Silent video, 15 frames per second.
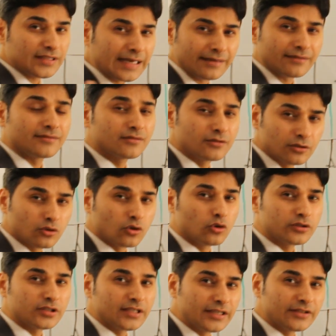That
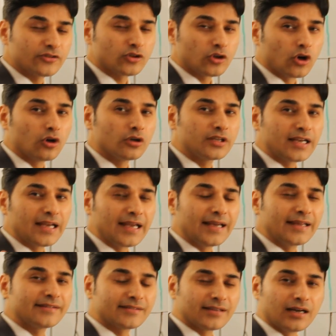growth is called
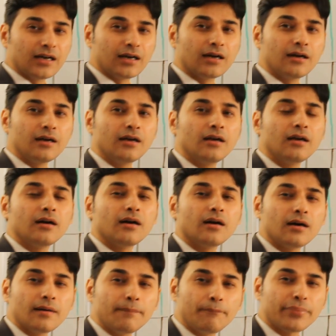as a
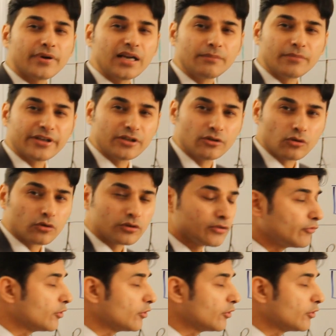primary growth.